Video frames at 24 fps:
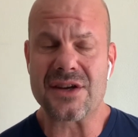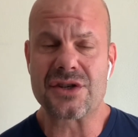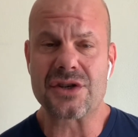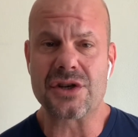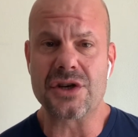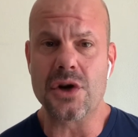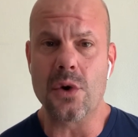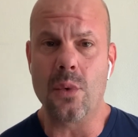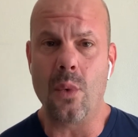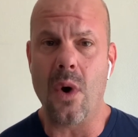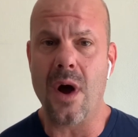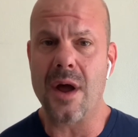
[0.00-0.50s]
So
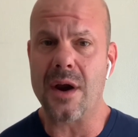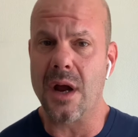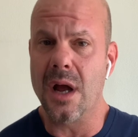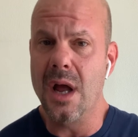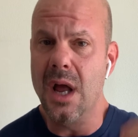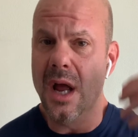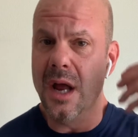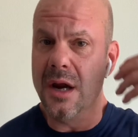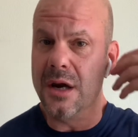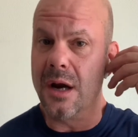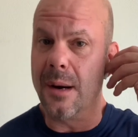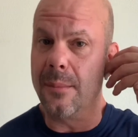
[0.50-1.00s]
you
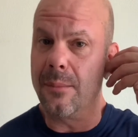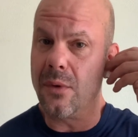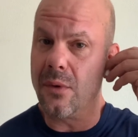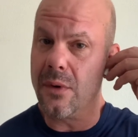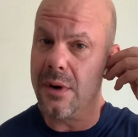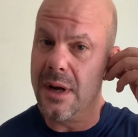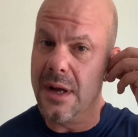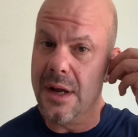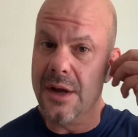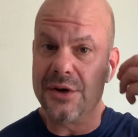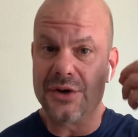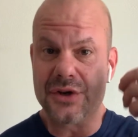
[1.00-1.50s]
wanna,
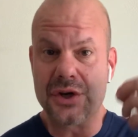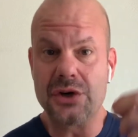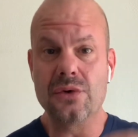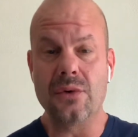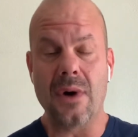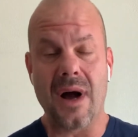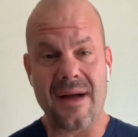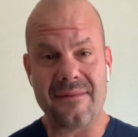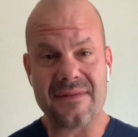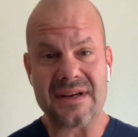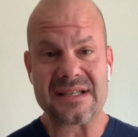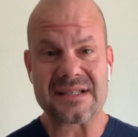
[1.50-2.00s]
number 2,
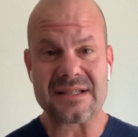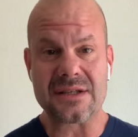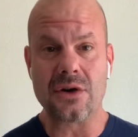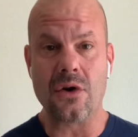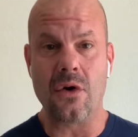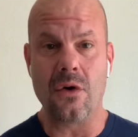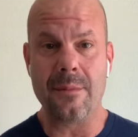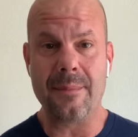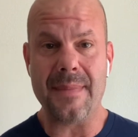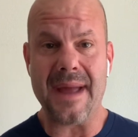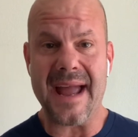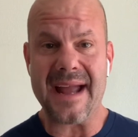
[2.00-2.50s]
obviously
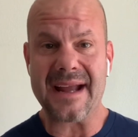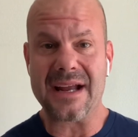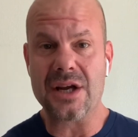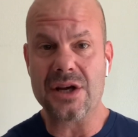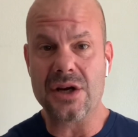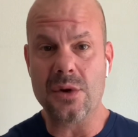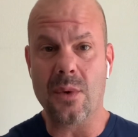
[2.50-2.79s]
going back,